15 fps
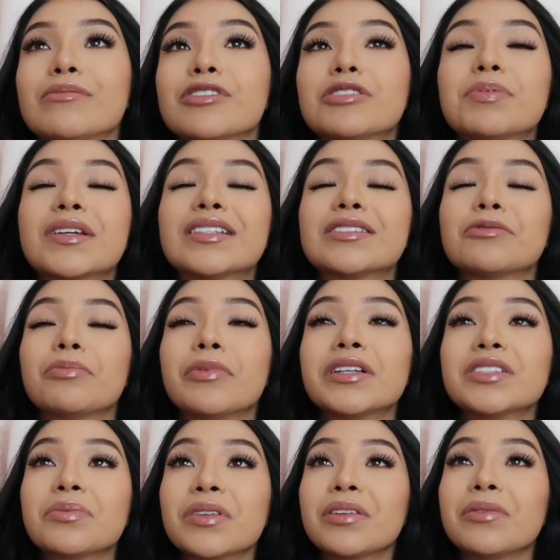just because it
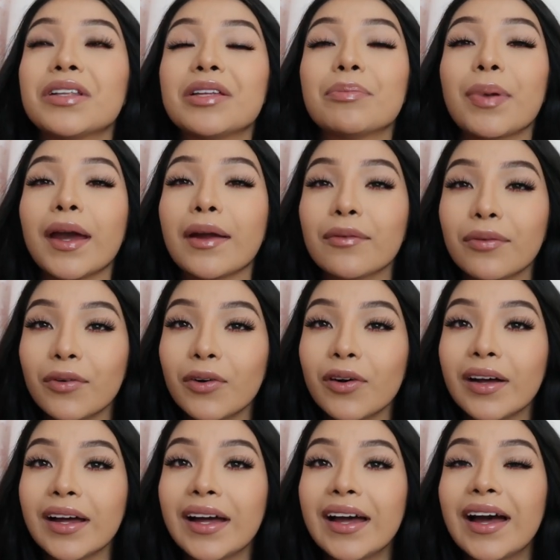was really
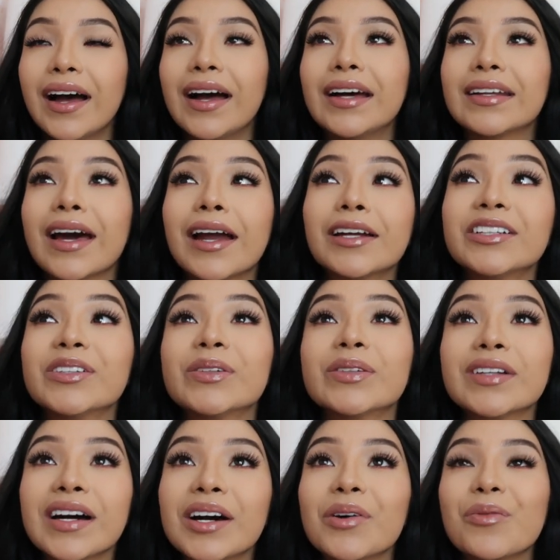painful, and I do
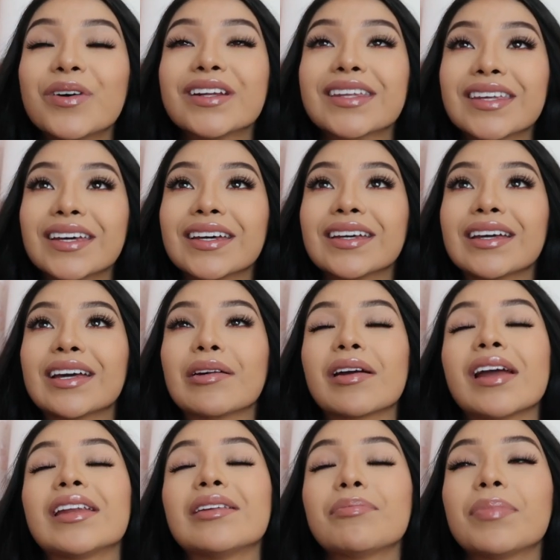not want to get
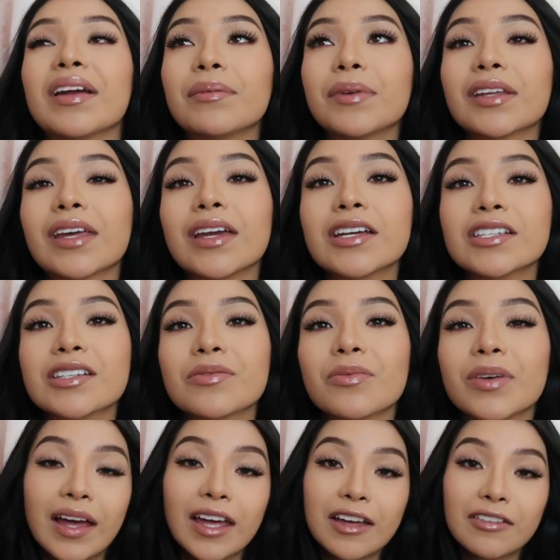any pain
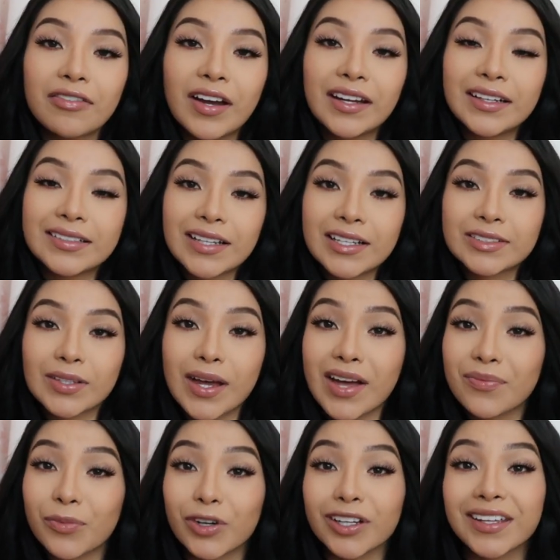medication if I decide to
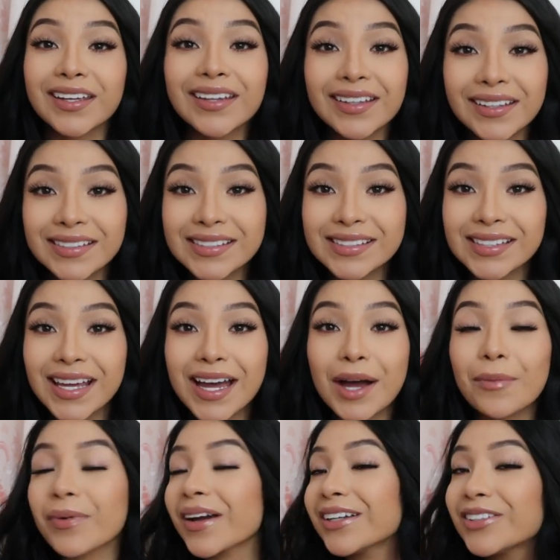have more kids.
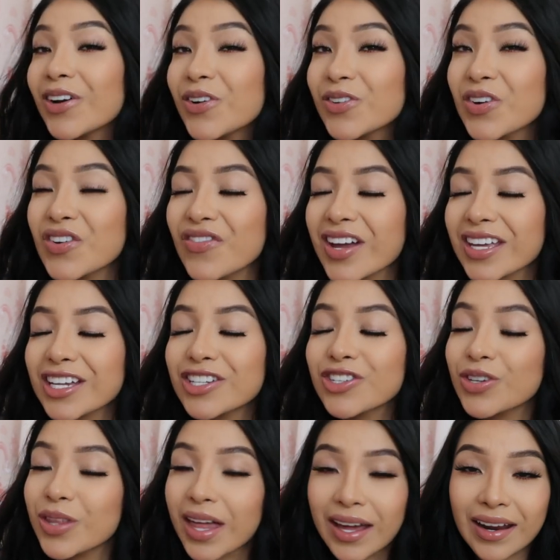But I don't know if I can
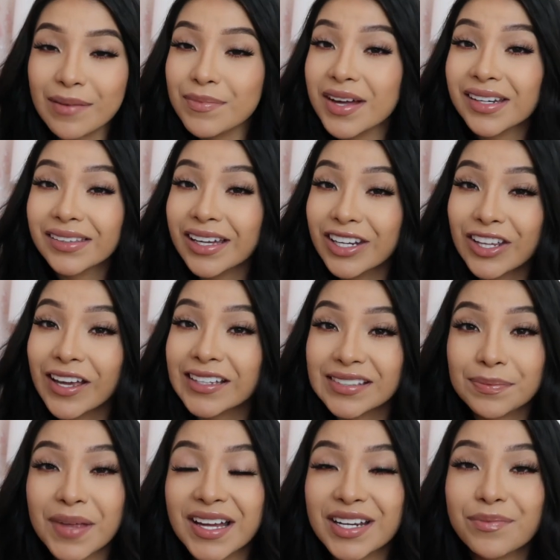do that. I'm not gonna lie to you guys,
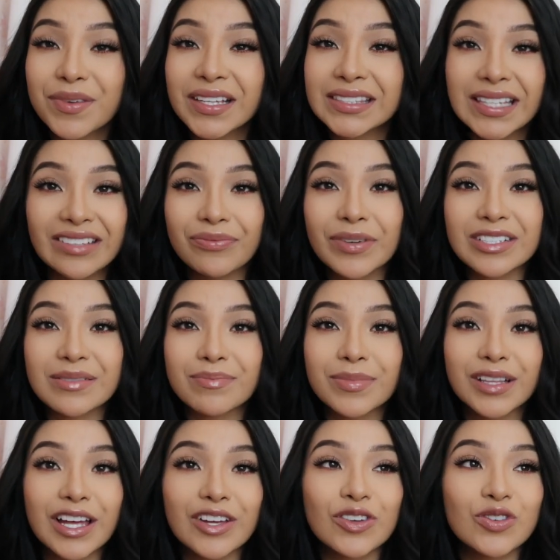I'm not gonna be a tough fish and
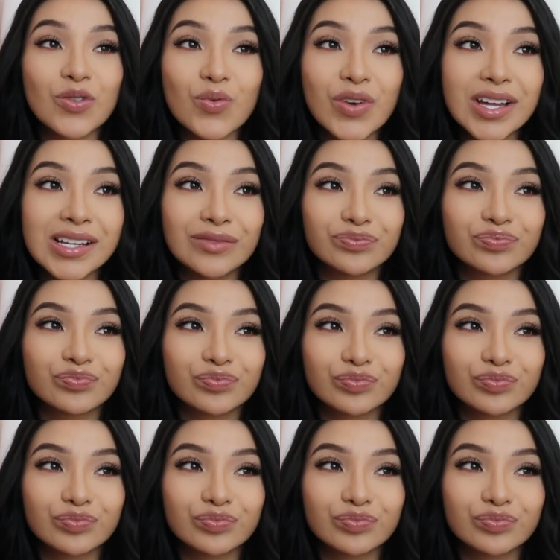be like, you know what,